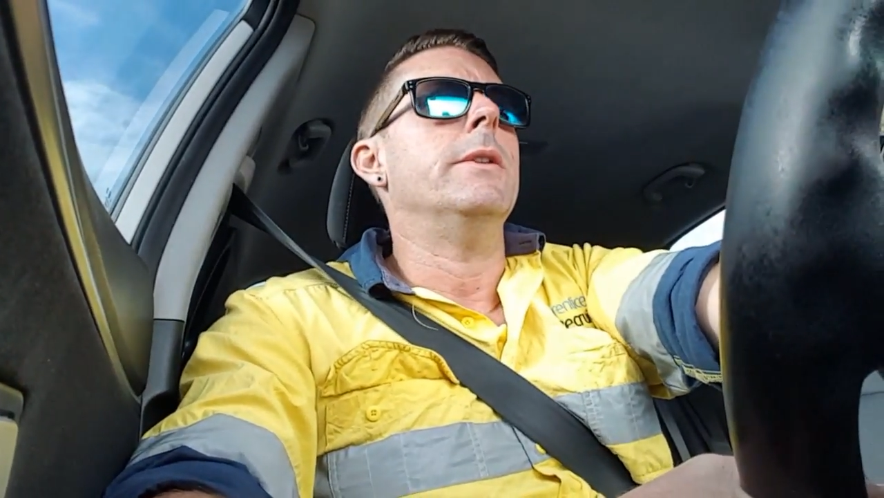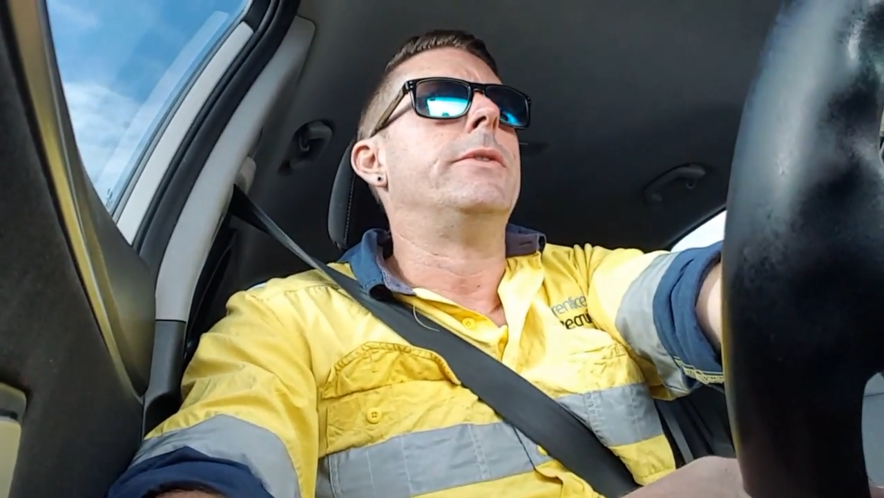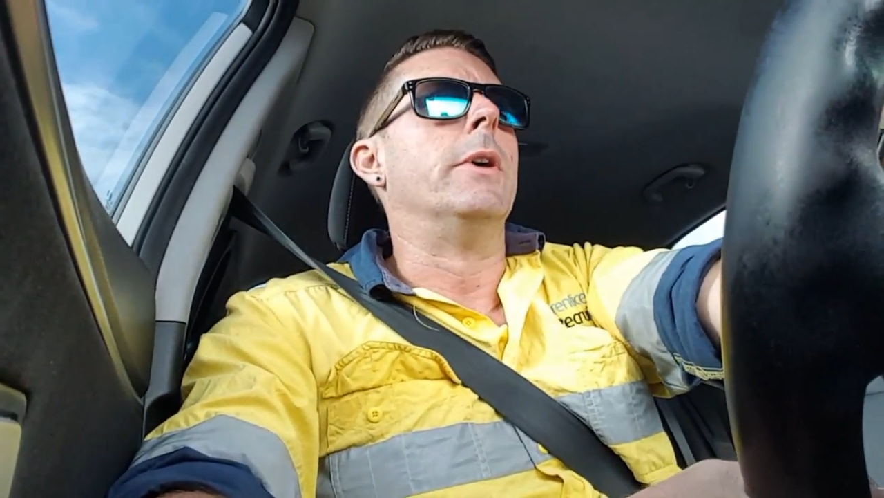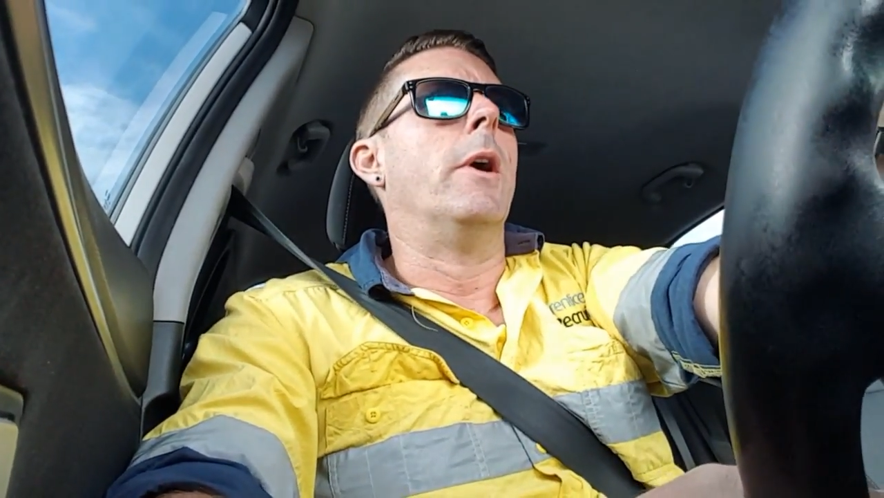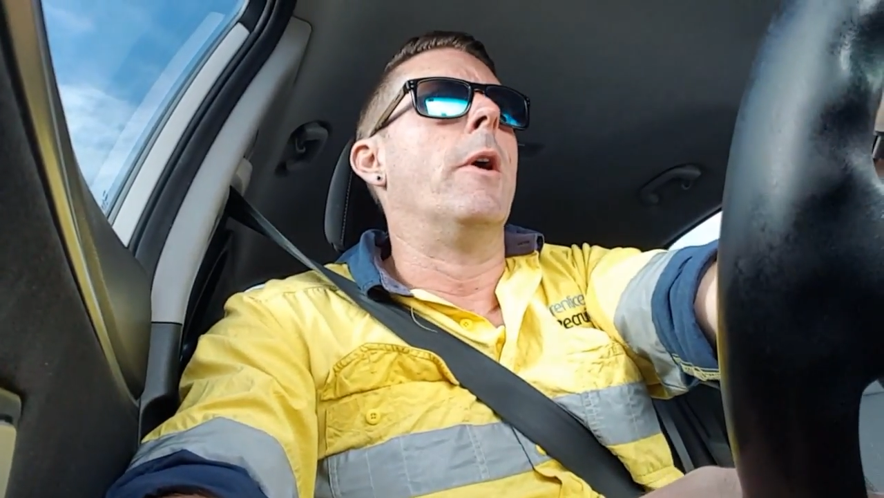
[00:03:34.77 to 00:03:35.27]

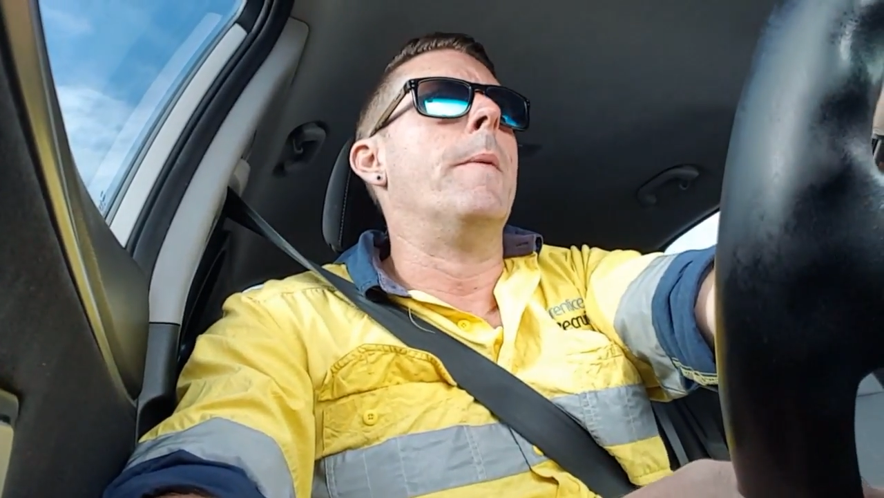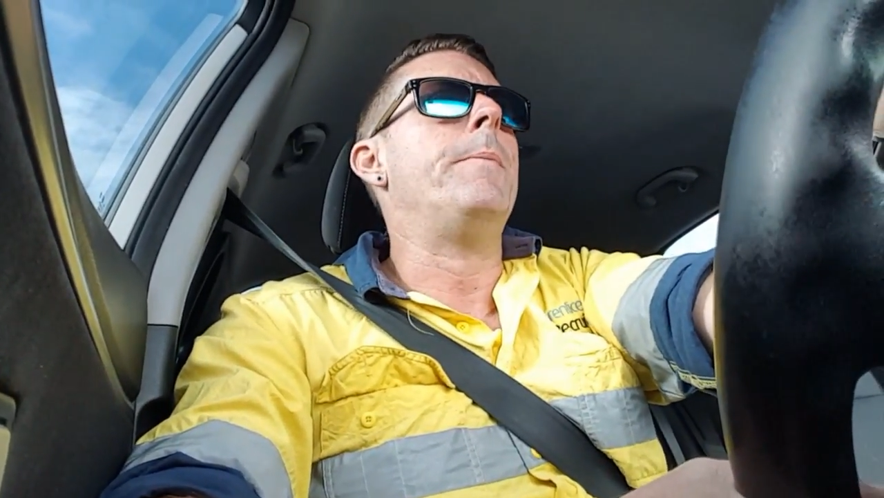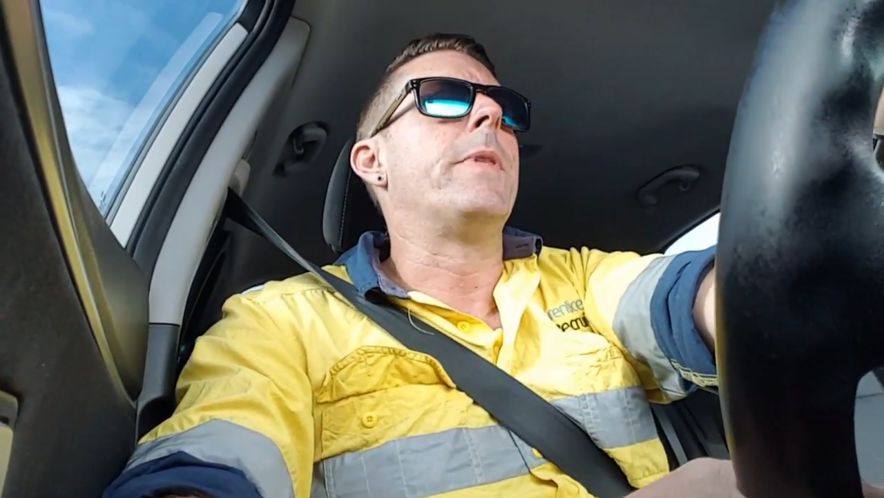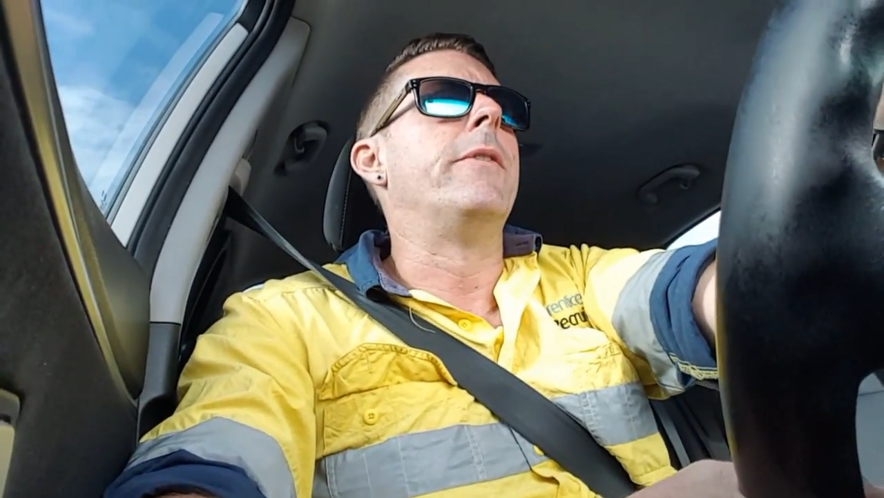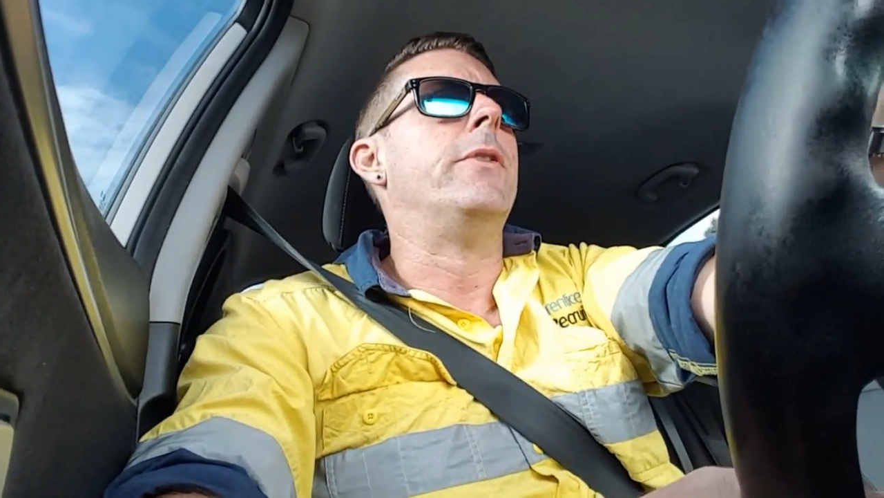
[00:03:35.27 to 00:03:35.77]
So
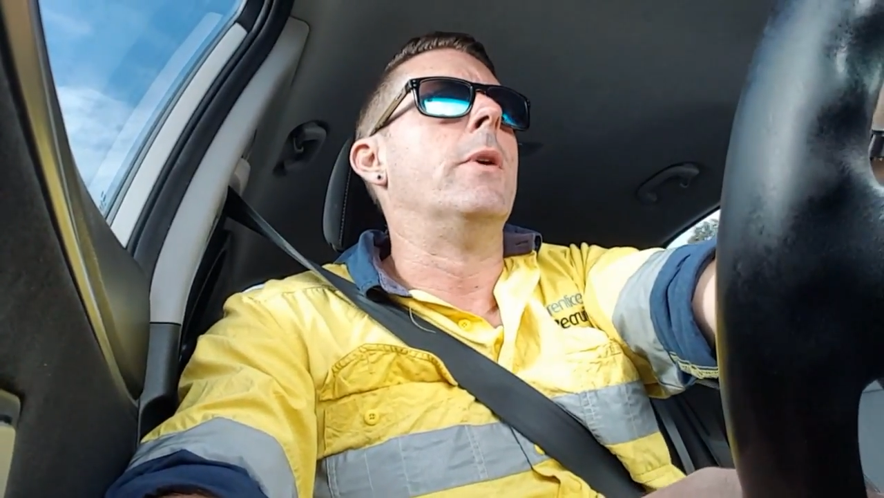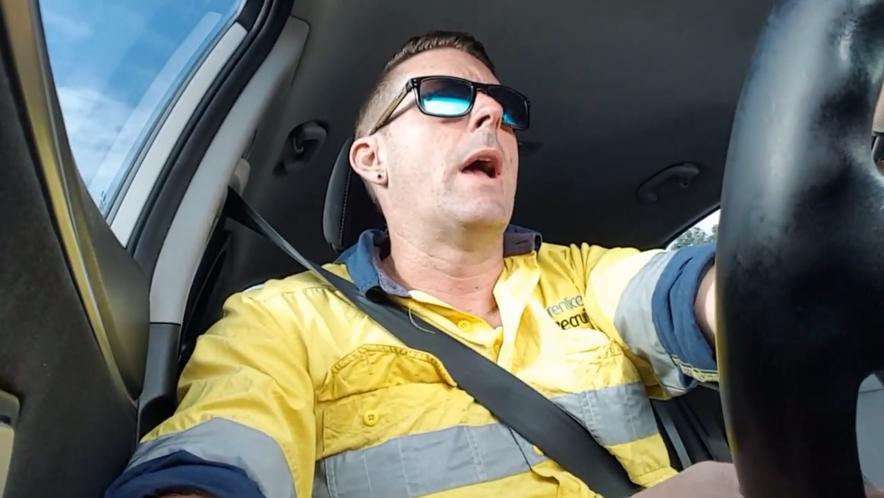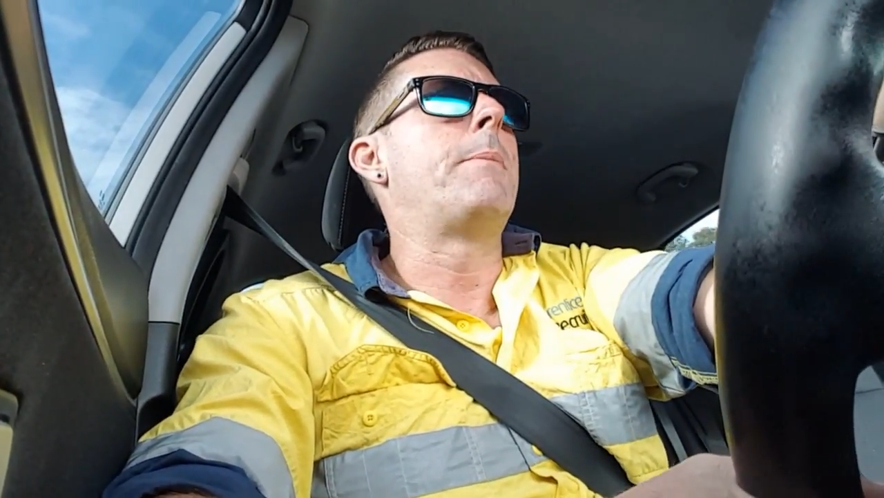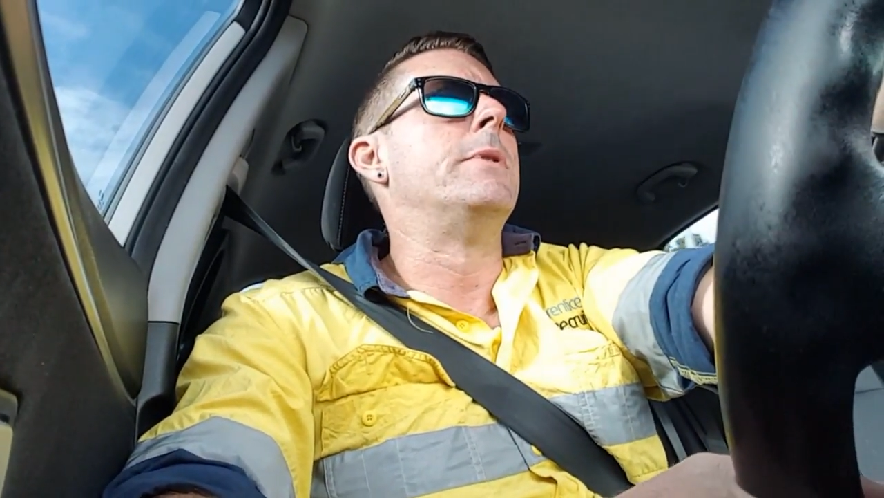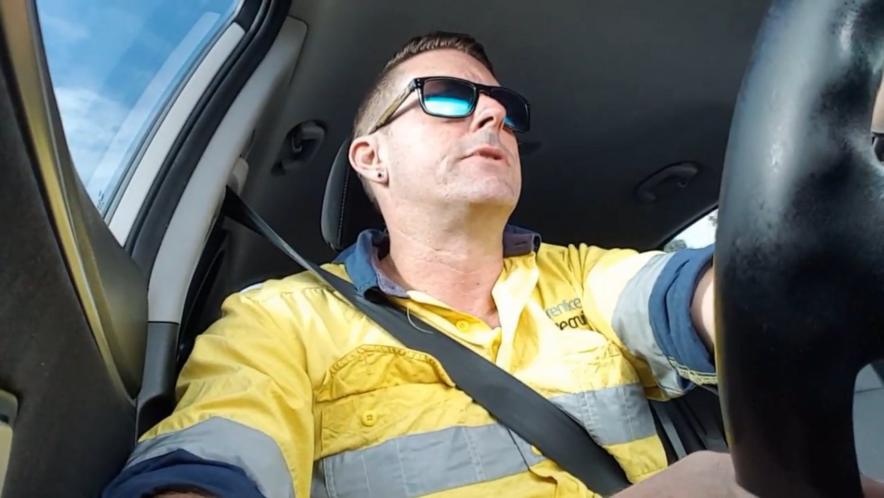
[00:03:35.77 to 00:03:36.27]
if you
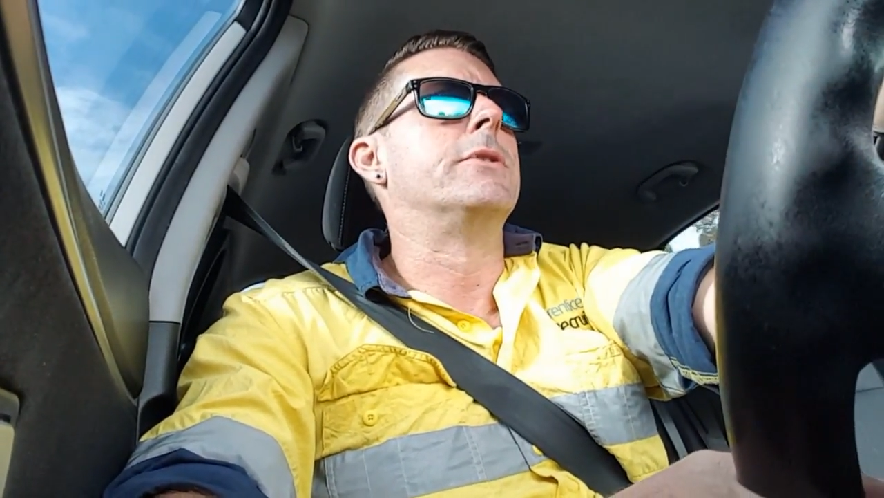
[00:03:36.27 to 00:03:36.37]
happen